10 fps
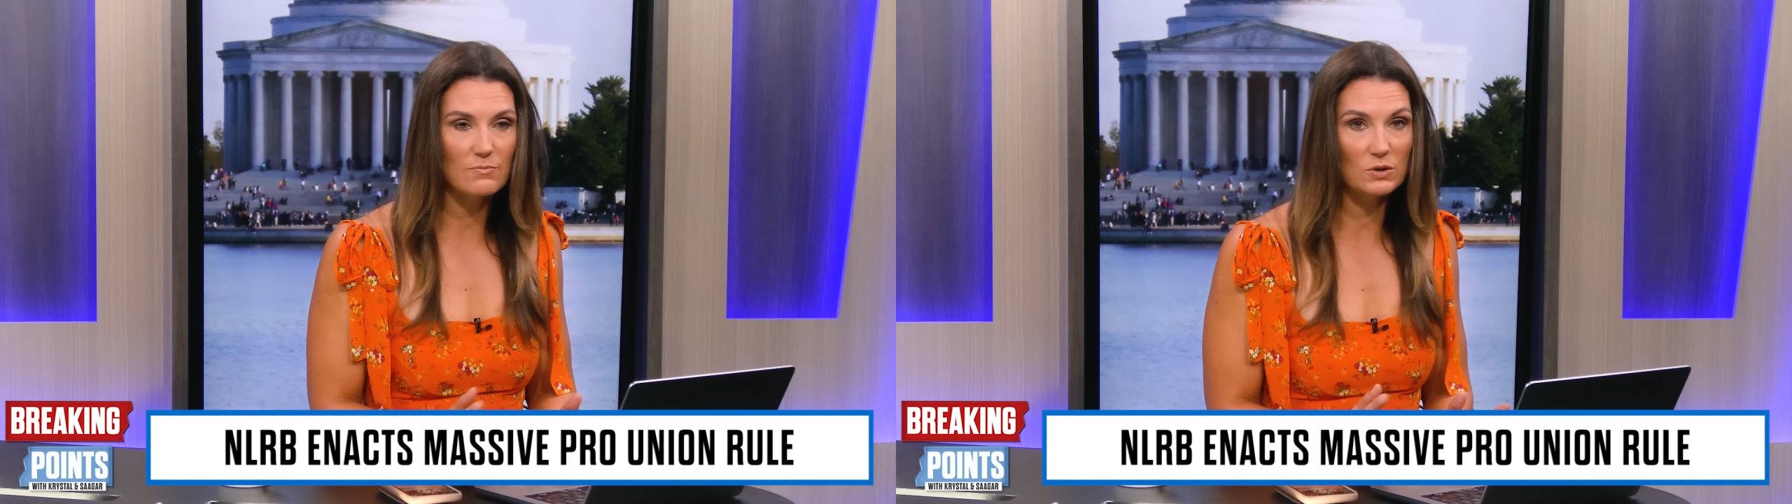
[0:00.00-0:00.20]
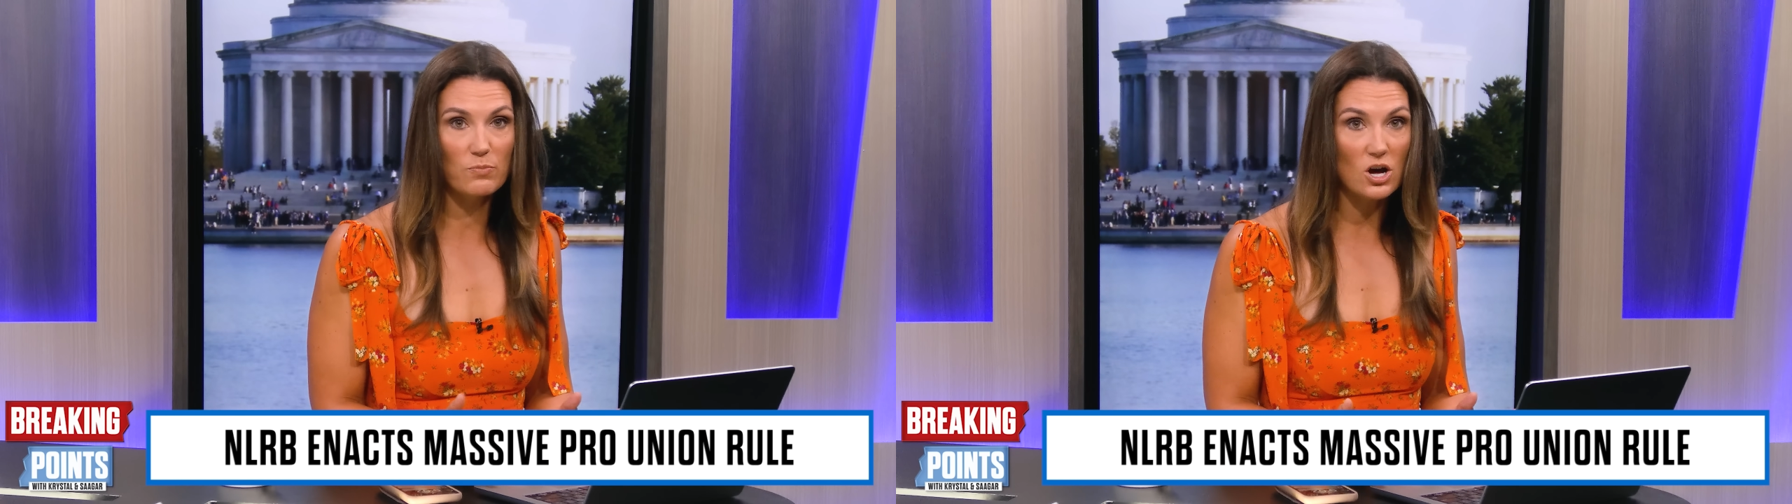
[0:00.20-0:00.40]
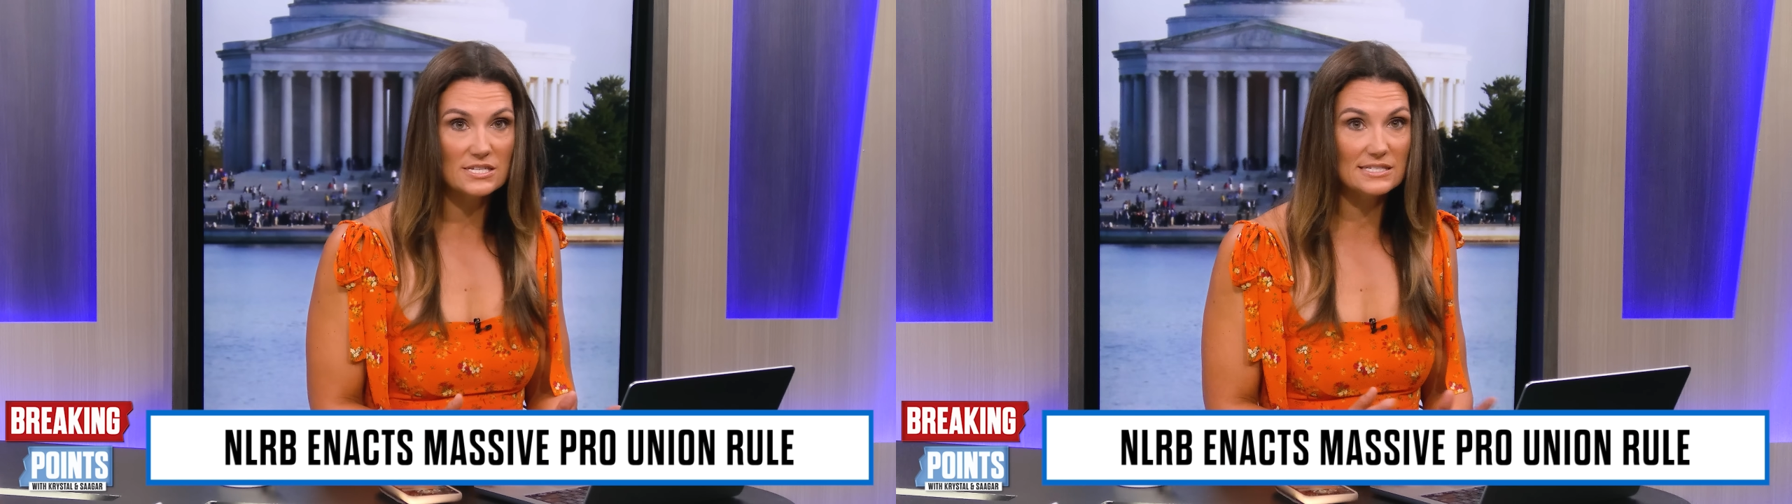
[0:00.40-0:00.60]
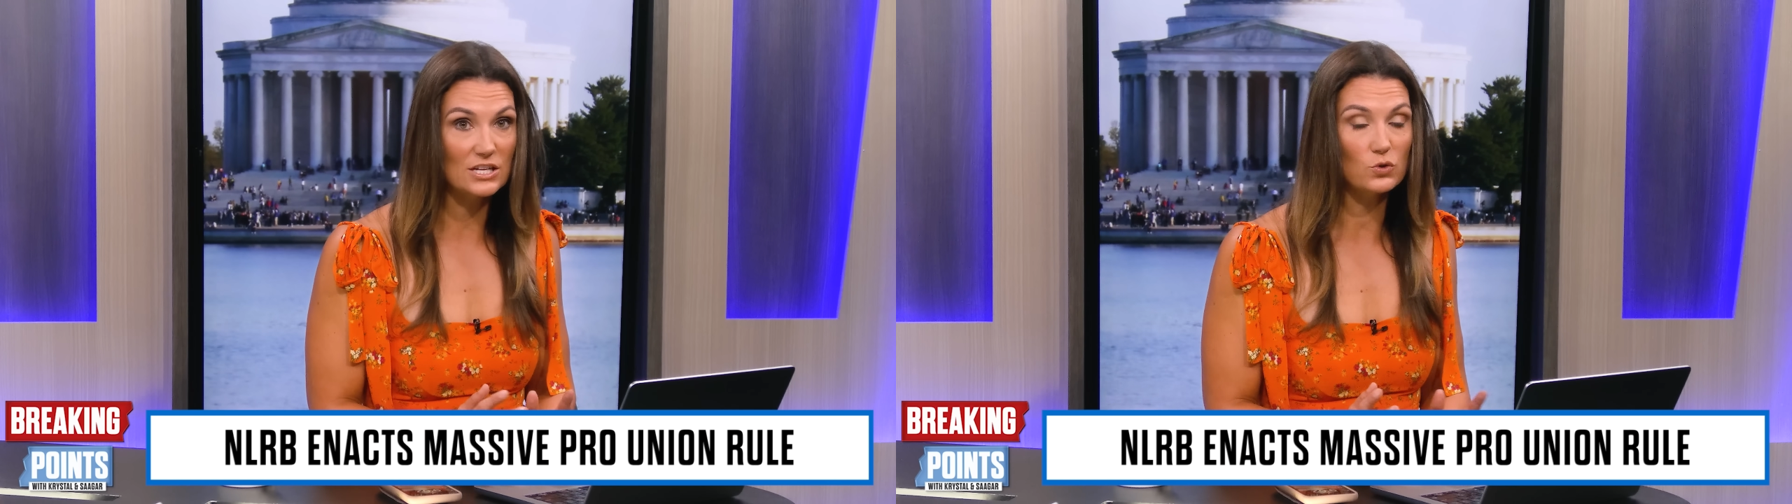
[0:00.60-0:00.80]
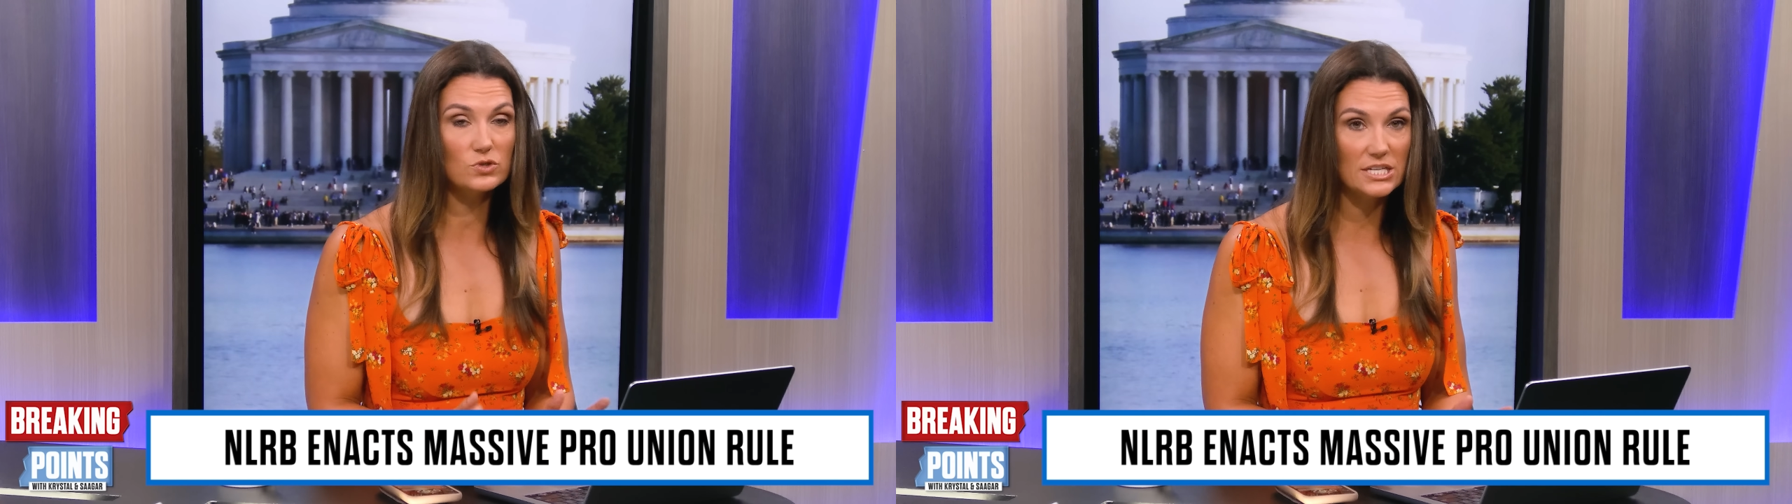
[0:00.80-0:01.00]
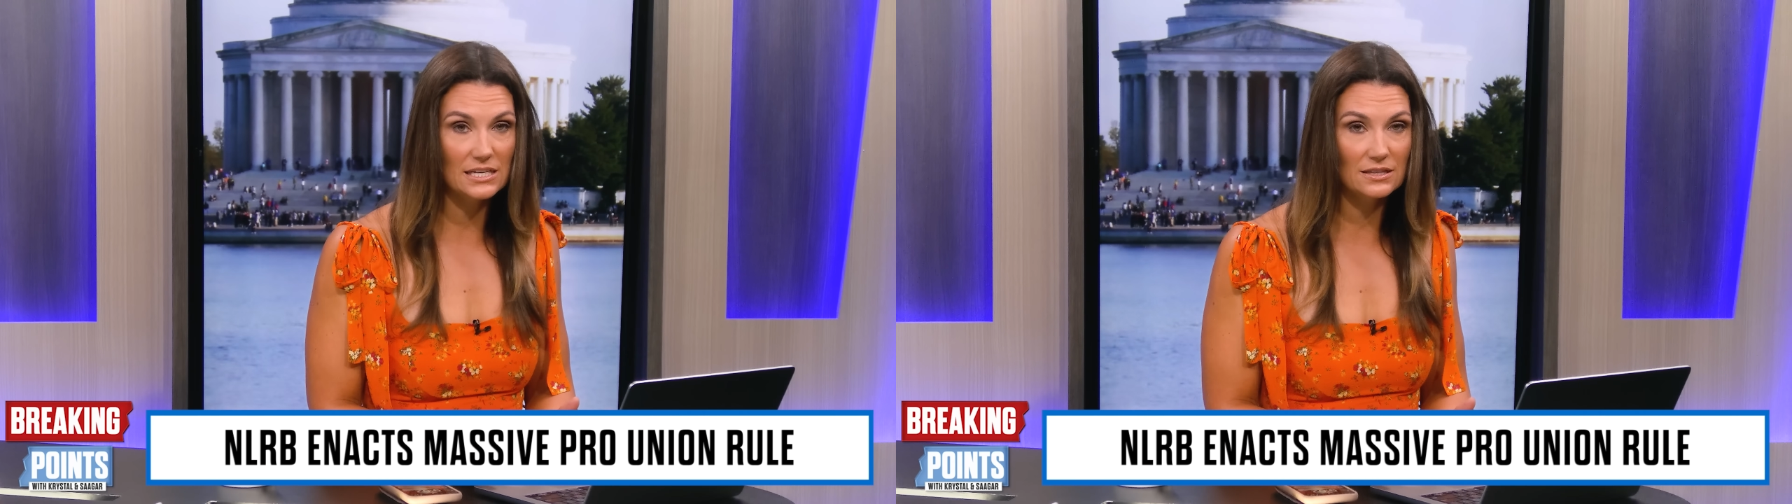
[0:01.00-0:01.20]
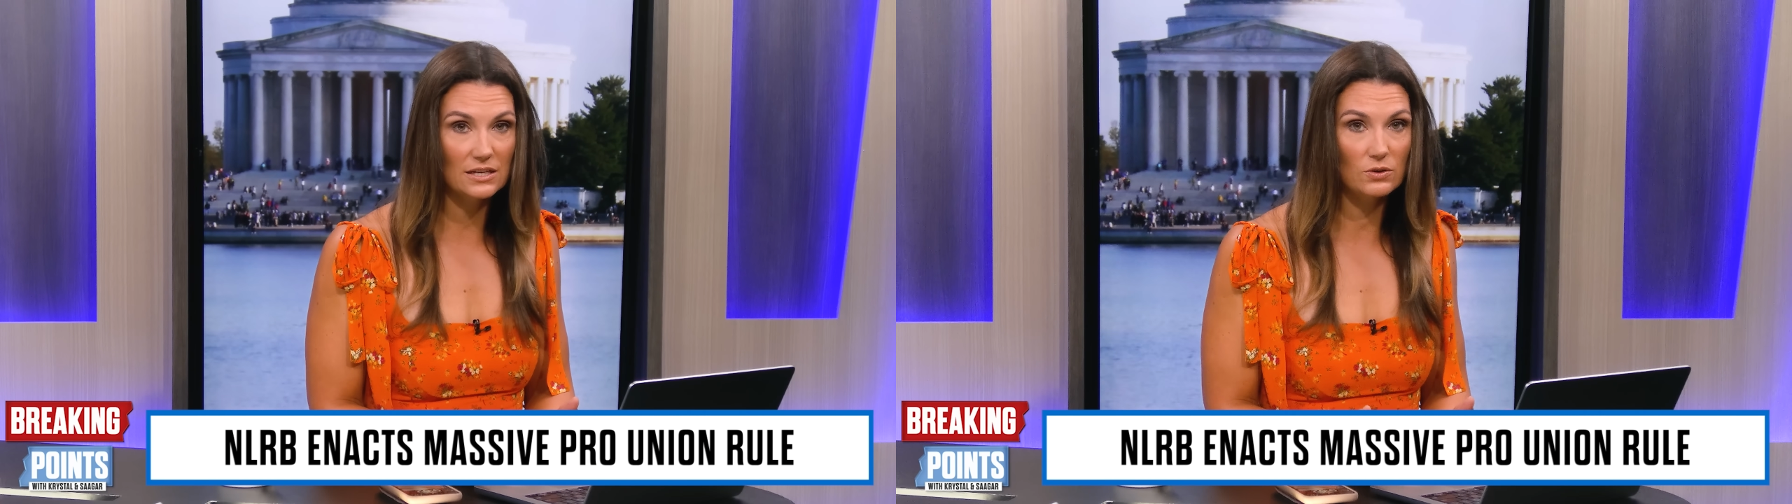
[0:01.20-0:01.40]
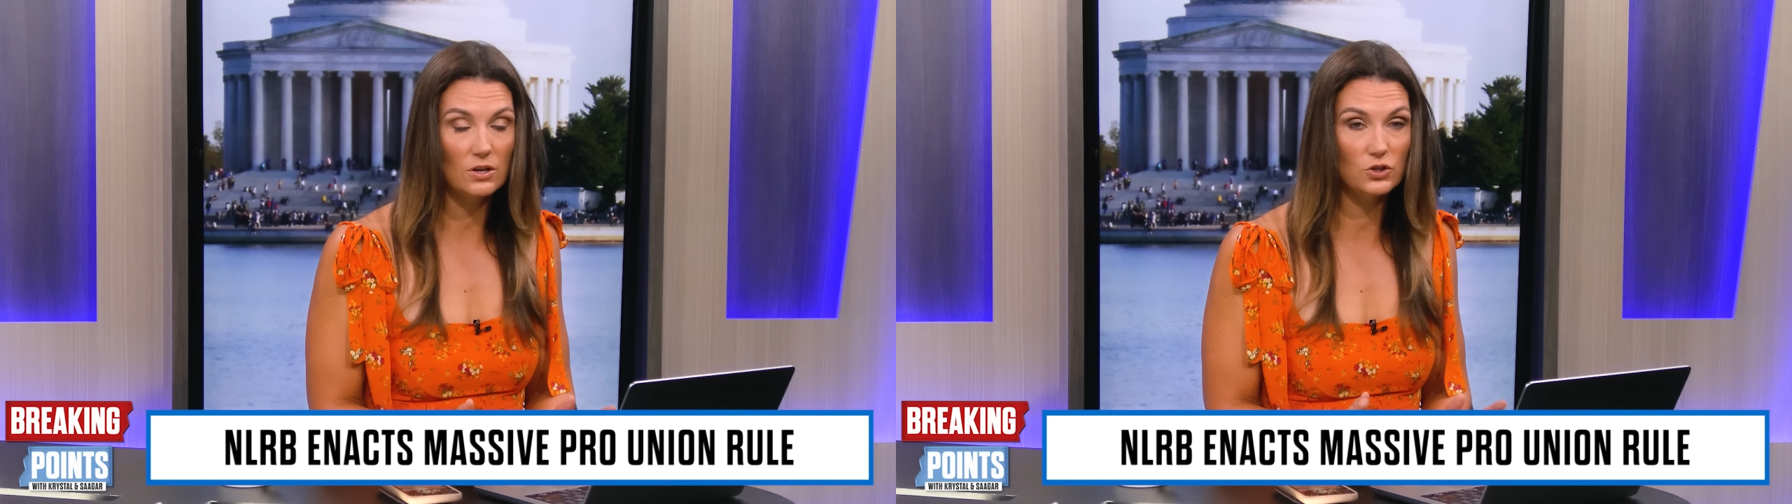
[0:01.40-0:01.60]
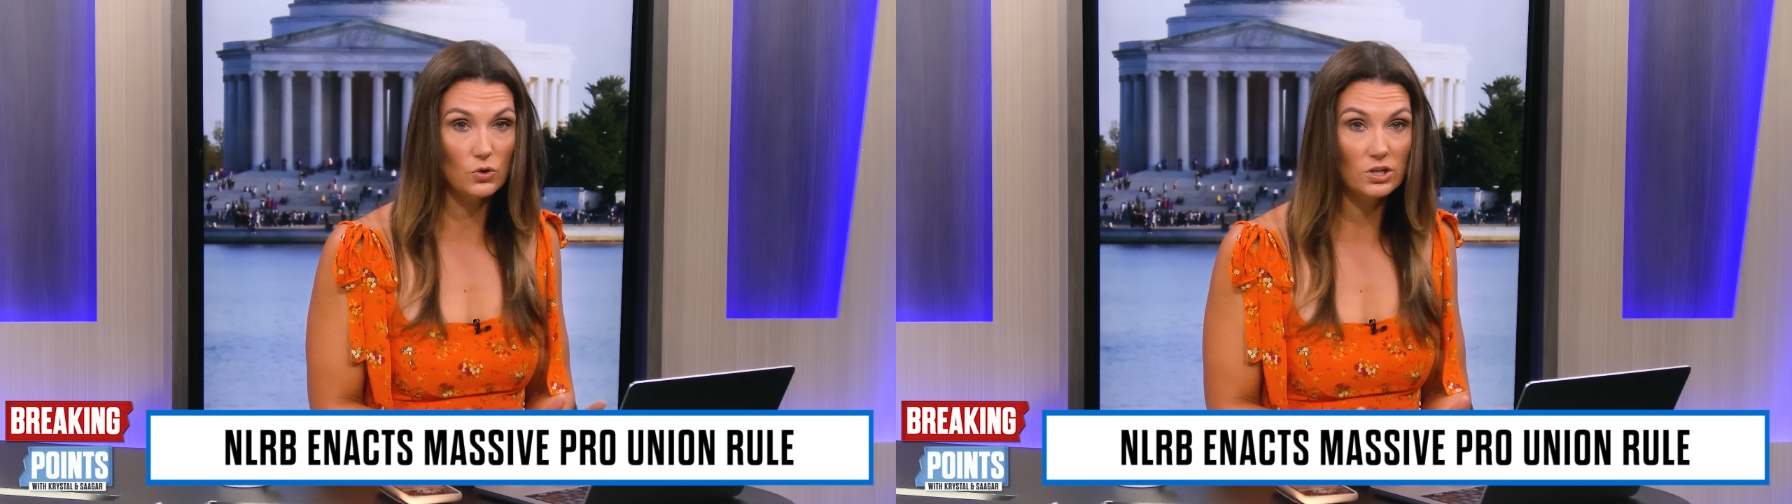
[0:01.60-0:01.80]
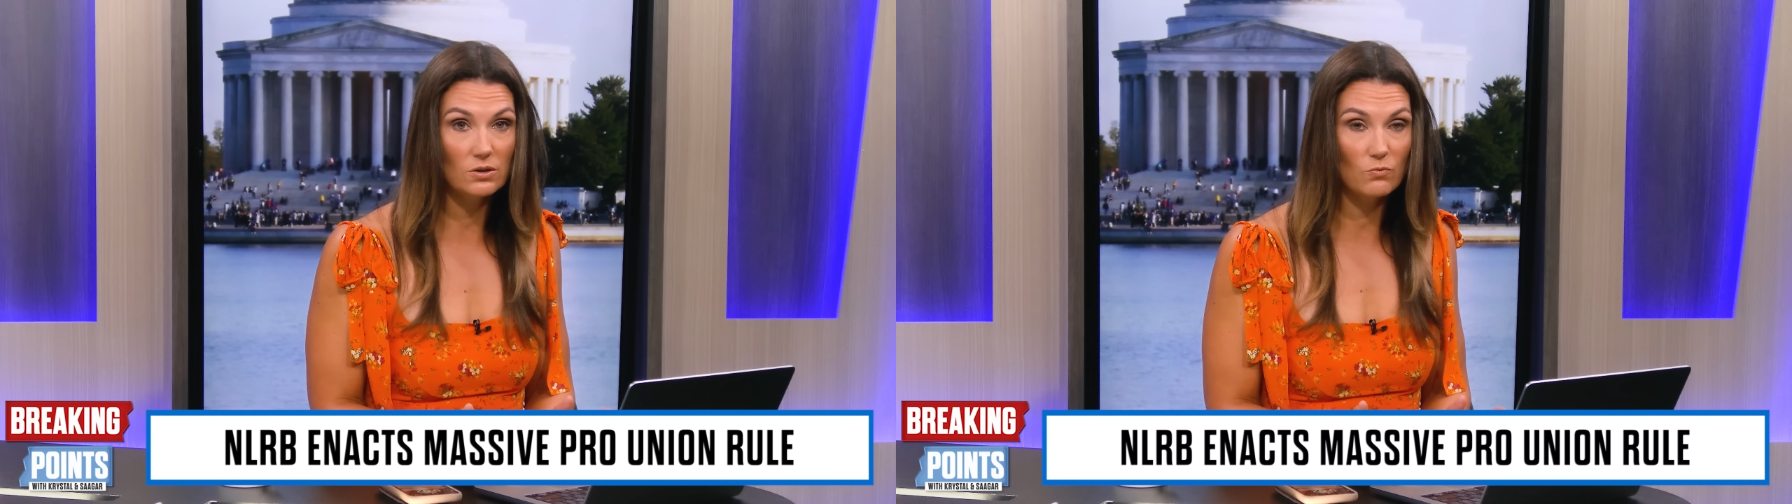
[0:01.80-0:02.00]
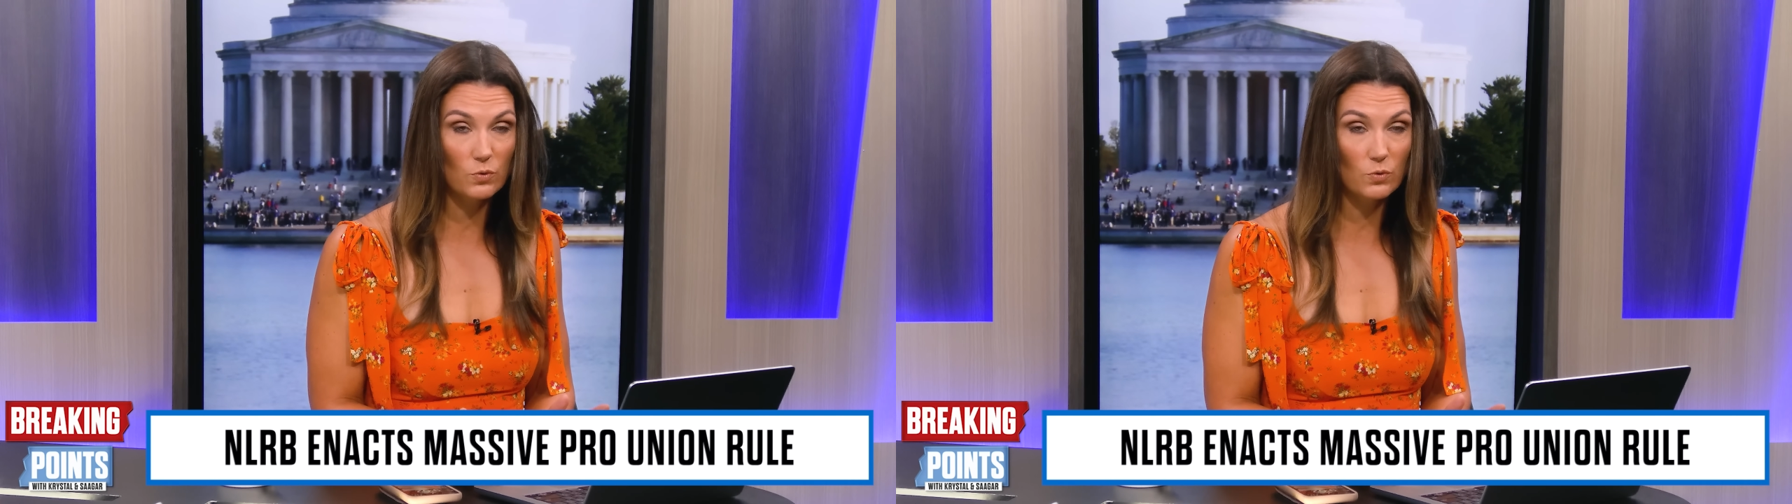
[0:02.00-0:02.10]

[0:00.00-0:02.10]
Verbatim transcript: I mean, bosses that routinely union,